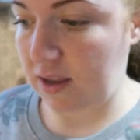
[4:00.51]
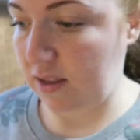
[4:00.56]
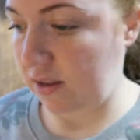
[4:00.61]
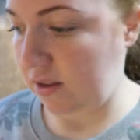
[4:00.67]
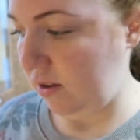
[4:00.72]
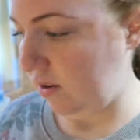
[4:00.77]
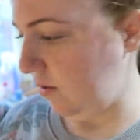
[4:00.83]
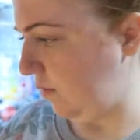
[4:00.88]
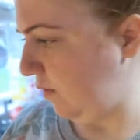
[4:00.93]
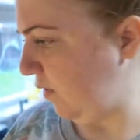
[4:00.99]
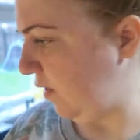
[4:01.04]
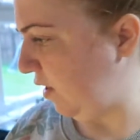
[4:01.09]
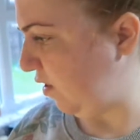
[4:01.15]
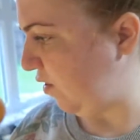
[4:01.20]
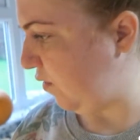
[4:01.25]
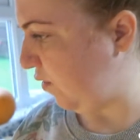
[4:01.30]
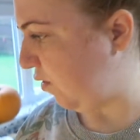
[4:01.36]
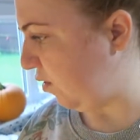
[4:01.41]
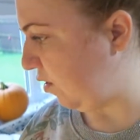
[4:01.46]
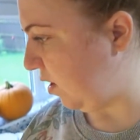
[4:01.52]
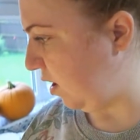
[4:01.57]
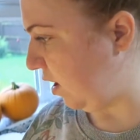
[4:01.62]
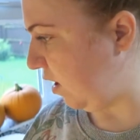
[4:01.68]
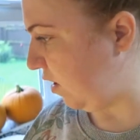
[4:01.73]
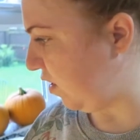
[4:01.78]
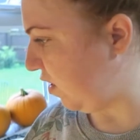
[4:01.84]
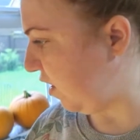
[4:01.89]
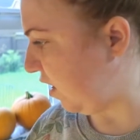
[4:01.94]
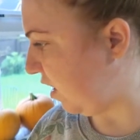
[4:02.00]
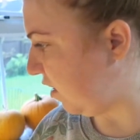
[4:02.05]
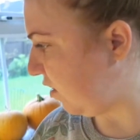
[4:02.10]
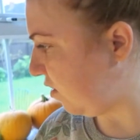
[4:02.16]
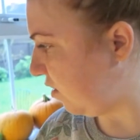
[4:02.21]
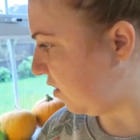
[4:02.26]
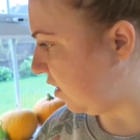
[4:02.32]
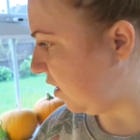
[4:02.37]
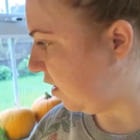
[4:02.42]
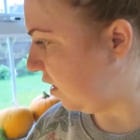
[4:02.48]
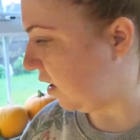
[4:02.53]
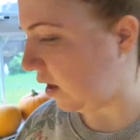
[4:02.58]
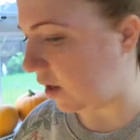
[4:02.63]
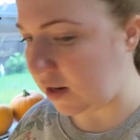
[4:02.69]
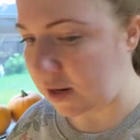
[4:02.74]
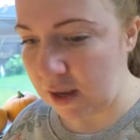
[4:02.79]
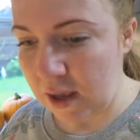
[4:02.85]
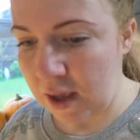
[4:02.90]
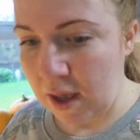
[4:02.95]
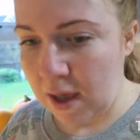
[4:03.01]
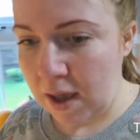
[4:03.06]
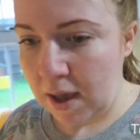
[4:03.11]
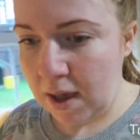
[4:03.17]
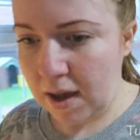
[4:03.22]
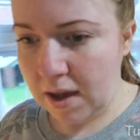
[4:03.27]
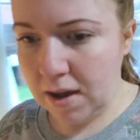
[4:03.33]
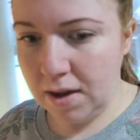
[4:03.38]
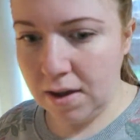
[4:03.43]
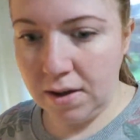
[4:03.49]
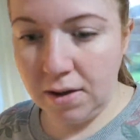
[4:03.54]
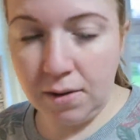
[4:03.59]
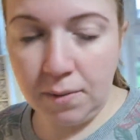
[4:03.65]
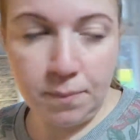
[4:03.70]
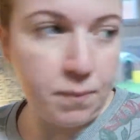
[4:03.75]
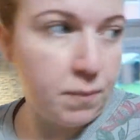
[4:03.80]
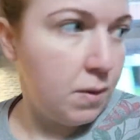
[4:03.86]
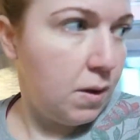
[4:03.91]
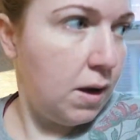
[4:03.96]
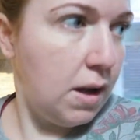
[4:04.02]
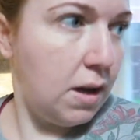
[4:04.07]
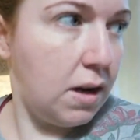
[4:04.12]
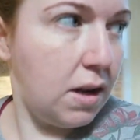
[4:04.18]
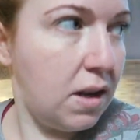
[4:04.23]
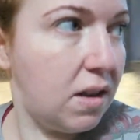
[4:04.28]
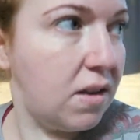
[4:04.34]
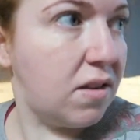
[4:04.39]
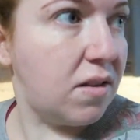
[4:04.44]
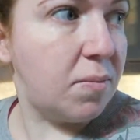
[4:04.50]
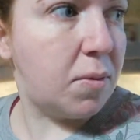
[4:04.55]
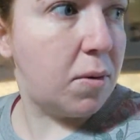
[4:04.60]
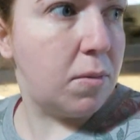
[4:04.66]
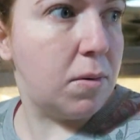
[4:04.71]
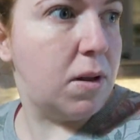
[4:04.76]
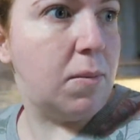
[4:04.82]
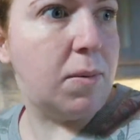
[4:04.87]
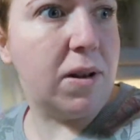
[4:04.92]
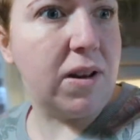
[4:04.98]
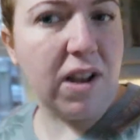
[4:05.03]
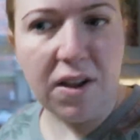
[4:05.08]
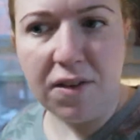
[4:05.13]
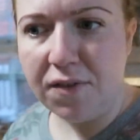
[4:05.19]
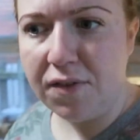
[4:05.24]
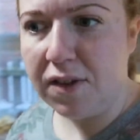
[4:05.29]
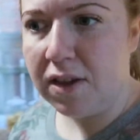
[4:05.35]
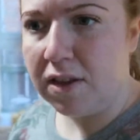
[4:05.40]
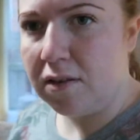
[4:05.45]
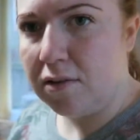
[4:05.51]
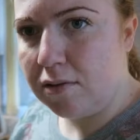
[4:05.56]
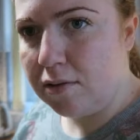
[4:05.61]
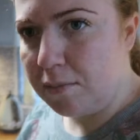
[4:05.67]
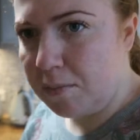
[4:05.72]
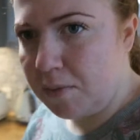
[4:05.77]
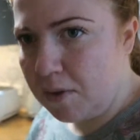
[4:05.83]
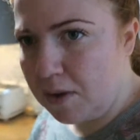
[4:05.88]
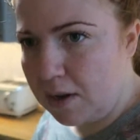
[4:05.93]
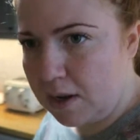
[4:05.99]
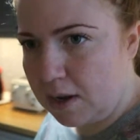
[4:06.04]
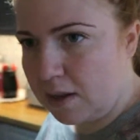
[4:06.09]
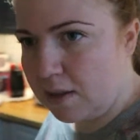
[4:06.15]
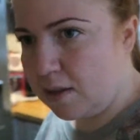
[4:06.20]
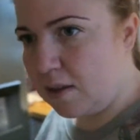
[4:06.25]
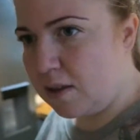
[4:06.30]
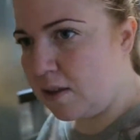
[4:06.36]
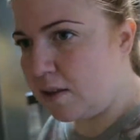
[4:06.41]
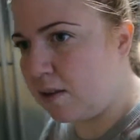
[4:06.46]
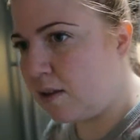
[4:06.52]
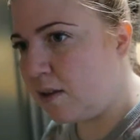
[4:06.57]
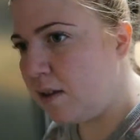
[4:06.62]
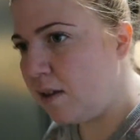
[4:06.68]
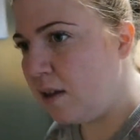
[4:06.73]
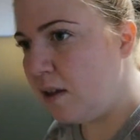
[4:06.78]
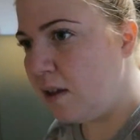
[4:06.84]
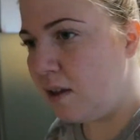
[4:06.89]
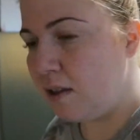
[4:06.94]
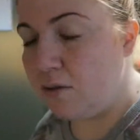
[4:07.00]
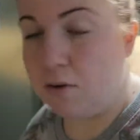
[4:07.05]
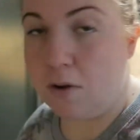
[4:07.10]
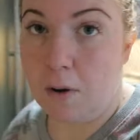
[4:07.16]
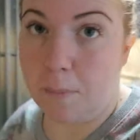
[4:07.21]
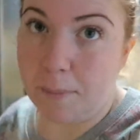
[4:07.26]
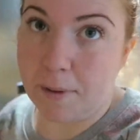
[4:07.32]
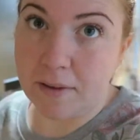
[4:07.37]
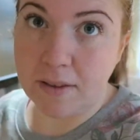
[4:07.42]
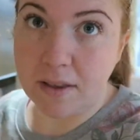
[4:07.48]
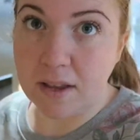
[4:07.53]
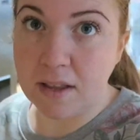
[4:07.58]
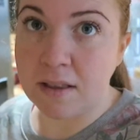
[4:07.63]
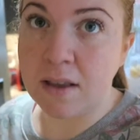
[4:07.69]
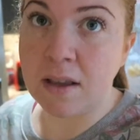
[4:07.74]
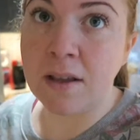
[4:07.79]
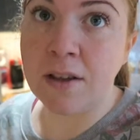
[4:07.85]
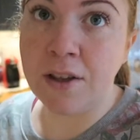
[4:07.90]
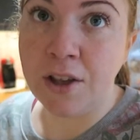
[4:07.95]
I didn't finish vlogging, I think, yesterday in the end. It is probably about 8:30 or something like this. 8:15.